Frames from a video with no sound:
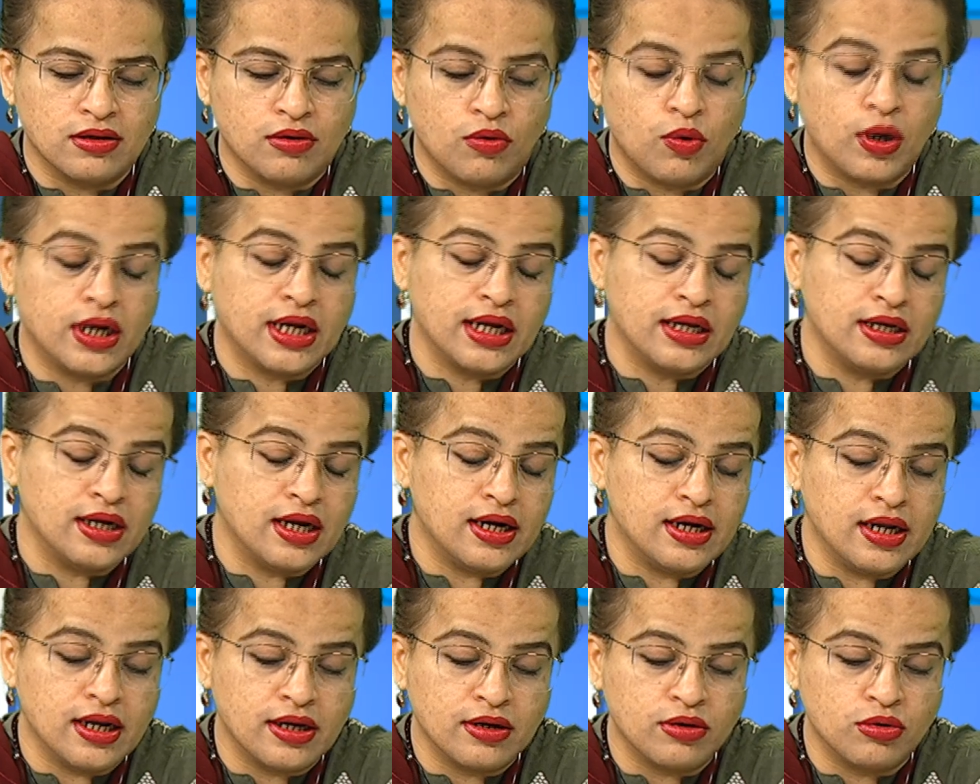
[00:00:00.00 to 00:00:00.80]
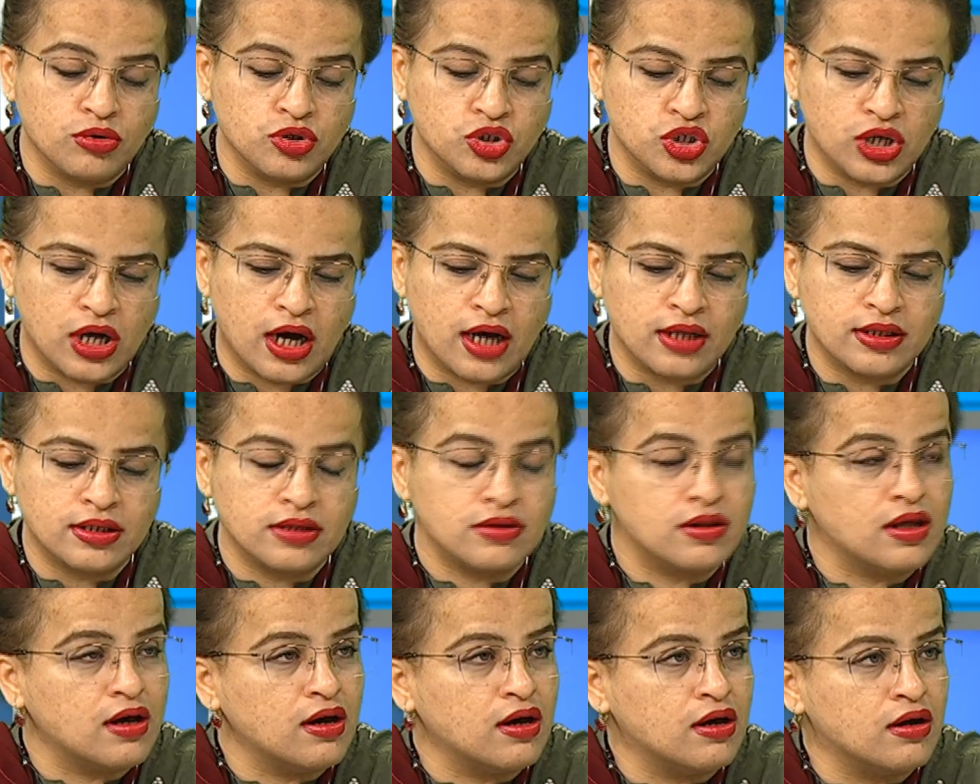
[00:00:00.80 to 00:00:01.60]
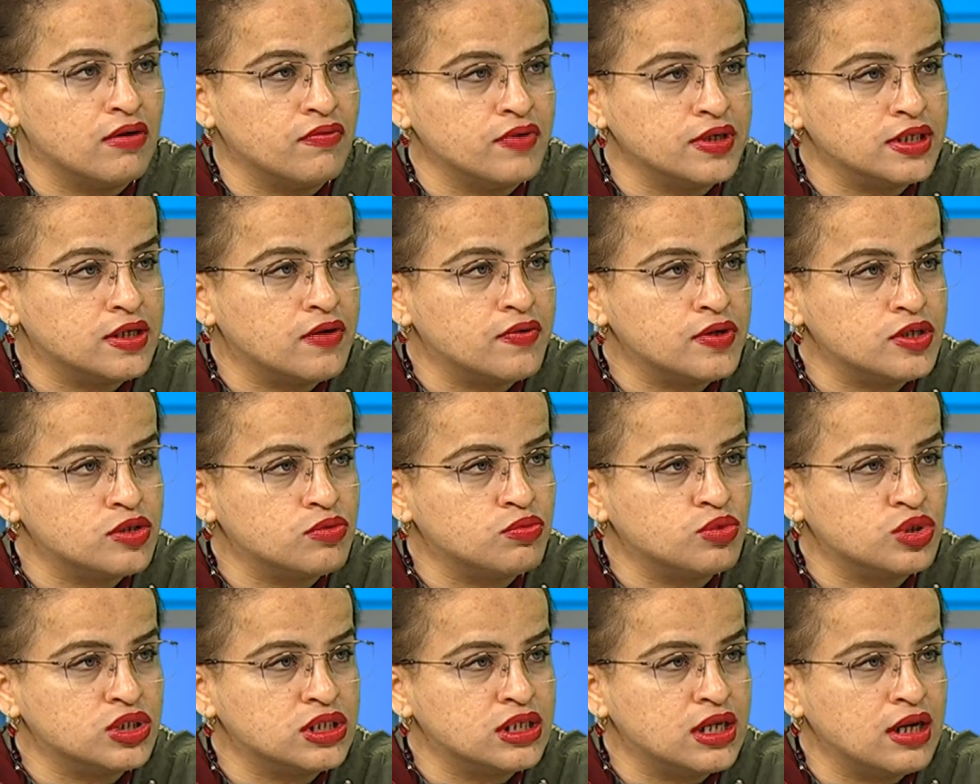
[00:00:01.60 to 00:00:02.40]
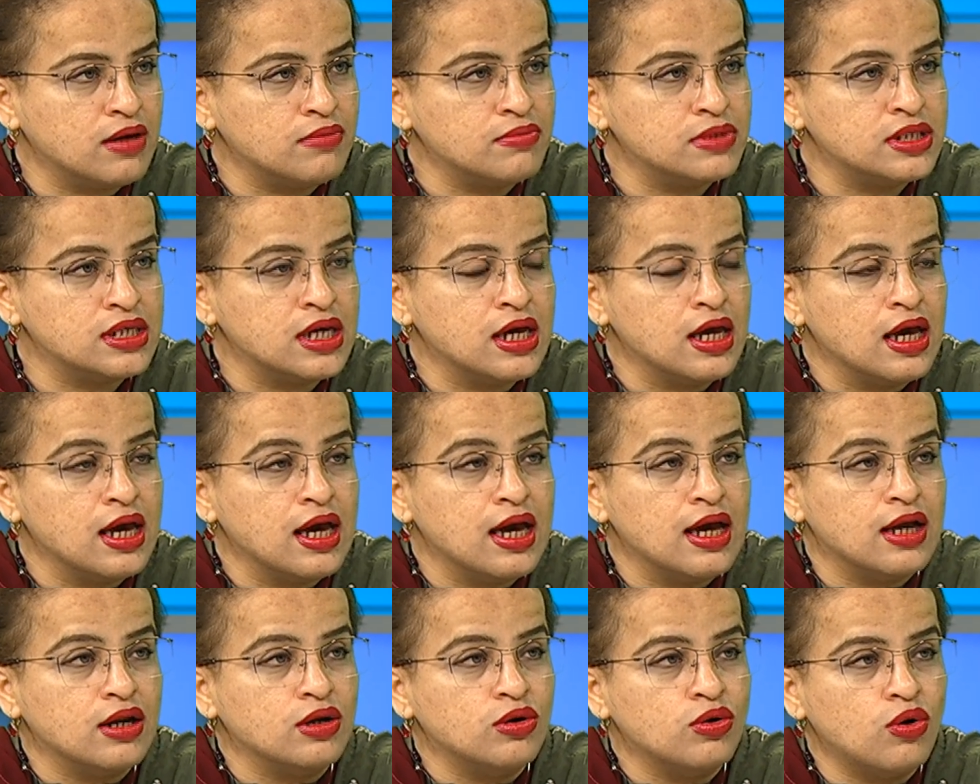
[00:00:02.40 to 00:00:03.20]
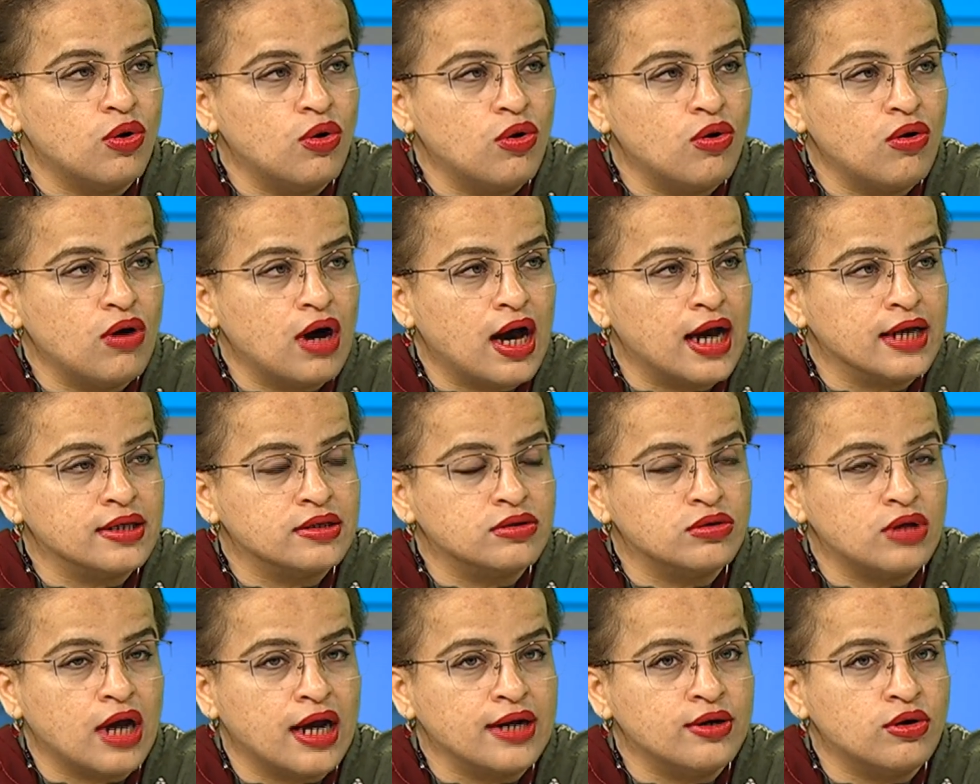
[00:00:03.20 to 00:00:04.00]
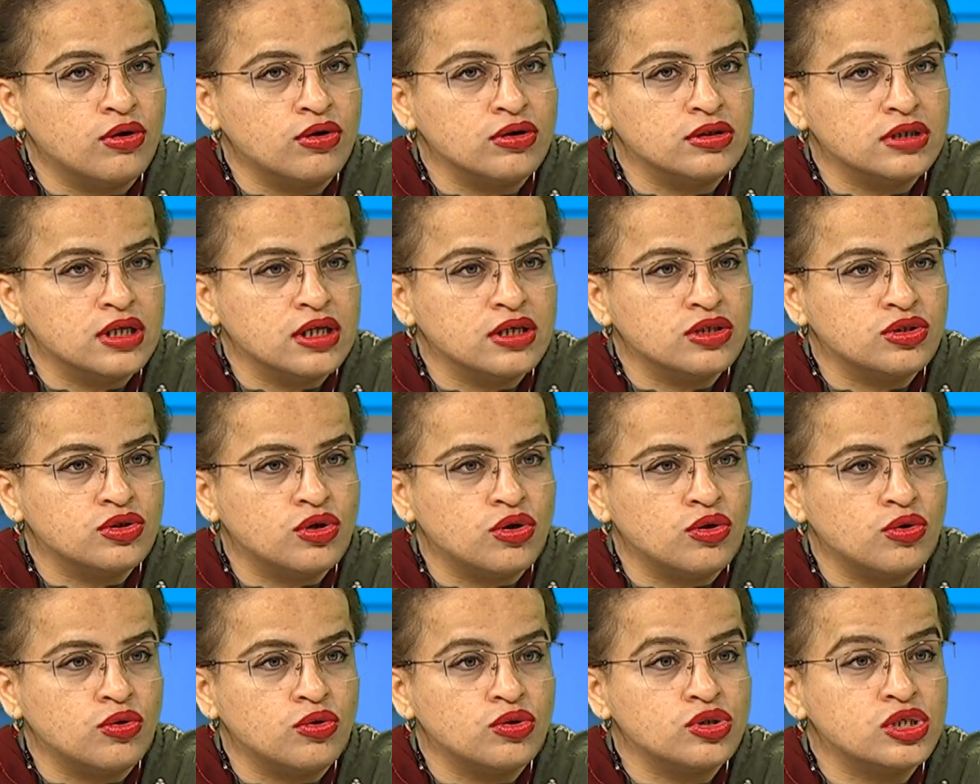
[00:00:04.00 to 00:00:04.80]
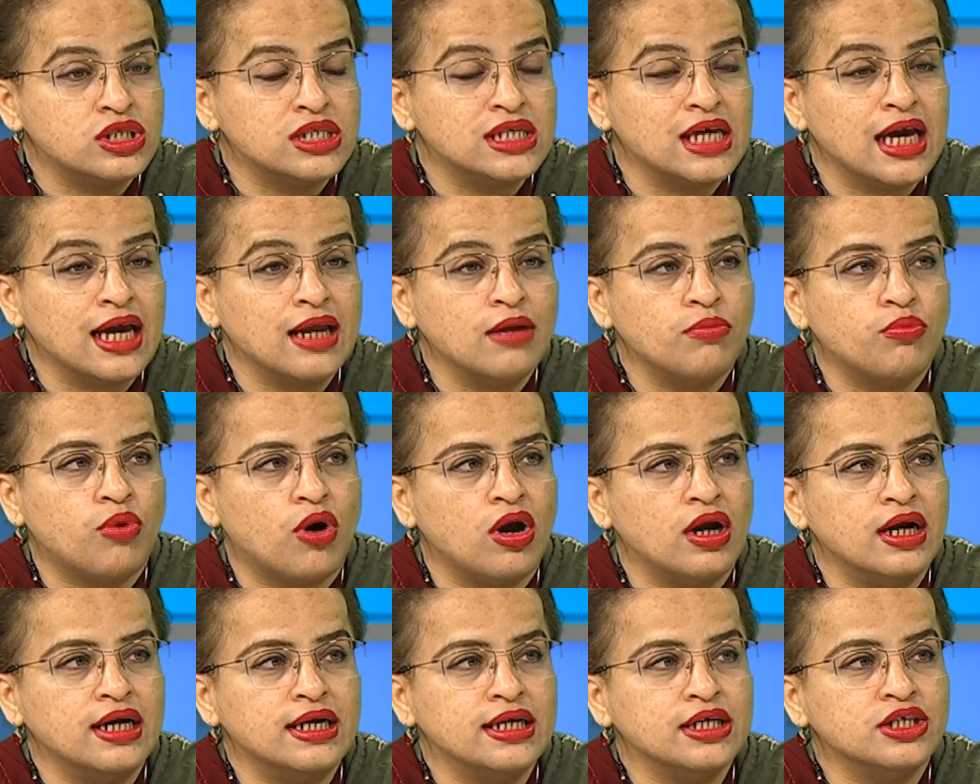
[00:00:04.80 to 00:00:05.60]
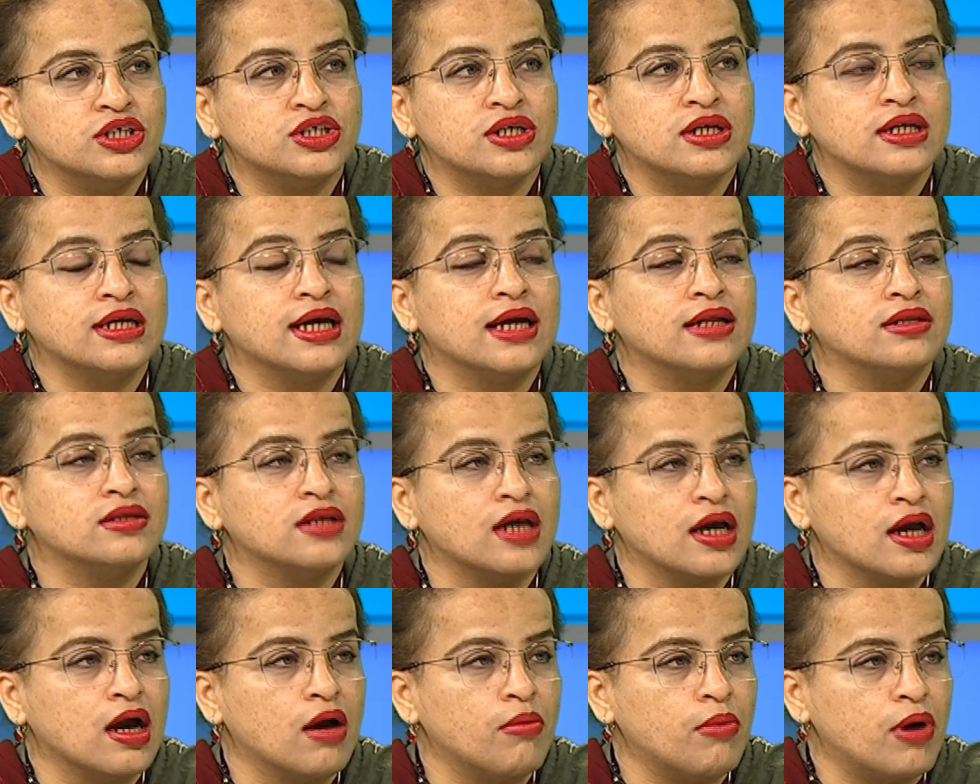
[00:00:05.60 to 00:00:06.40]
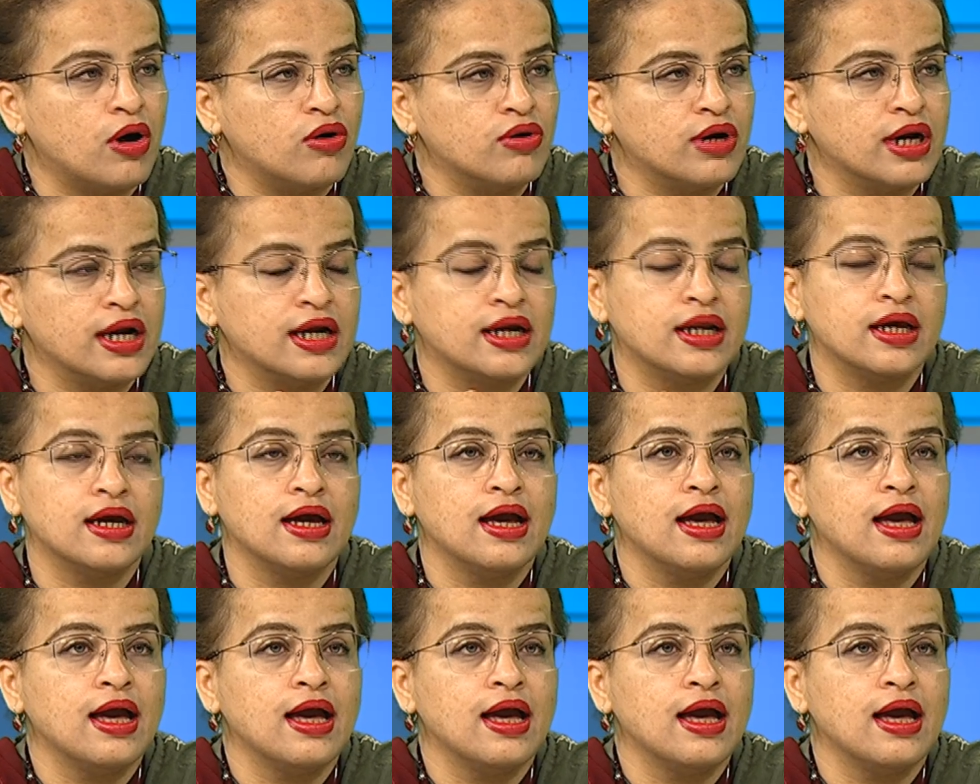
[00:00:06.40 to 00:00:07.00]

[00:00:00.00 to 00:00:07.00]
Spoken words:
what he did in Gujarat vis-a-vis Muslims. No, I don't think so. No sane politician can think about it.